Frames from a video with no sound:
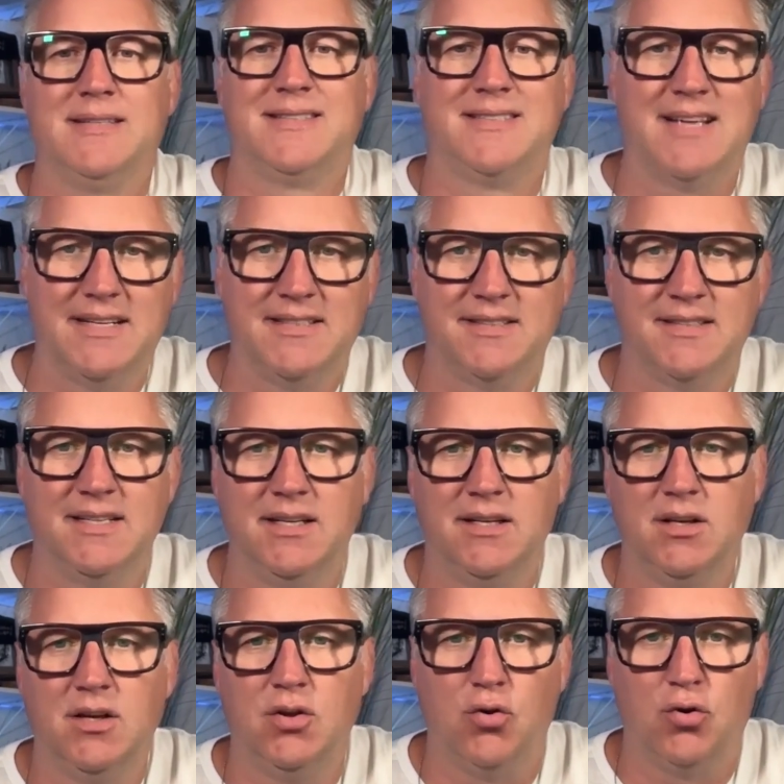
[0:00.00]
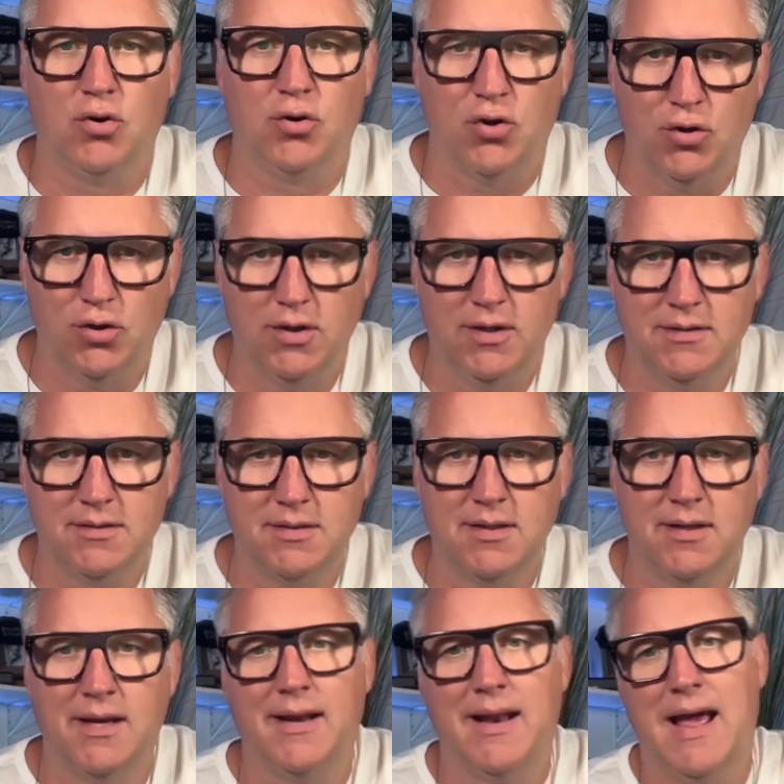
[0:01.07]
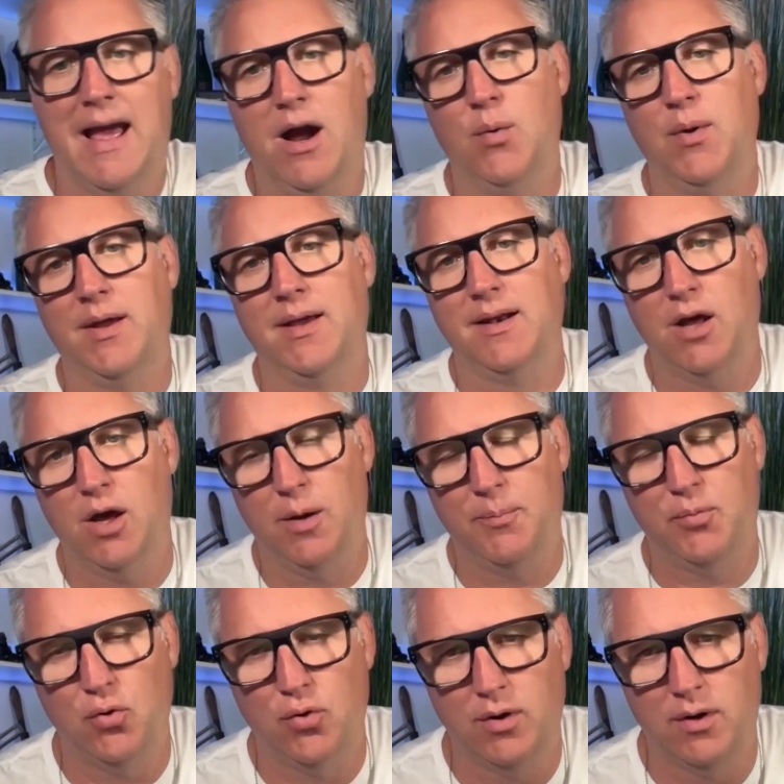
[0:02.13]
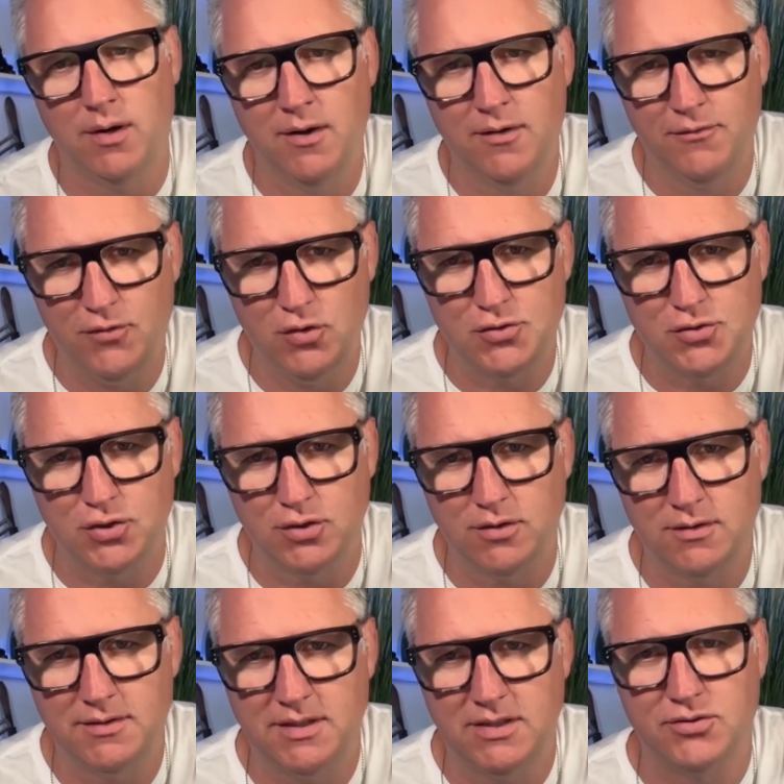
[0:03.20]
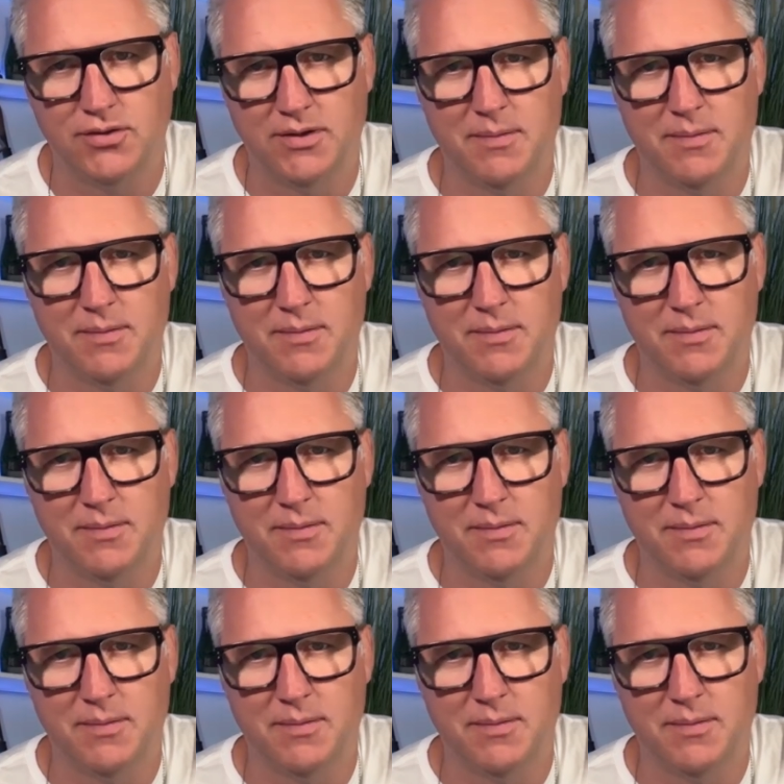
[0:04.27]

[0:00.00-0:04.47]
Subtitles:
assessing your current and how we can help your future digital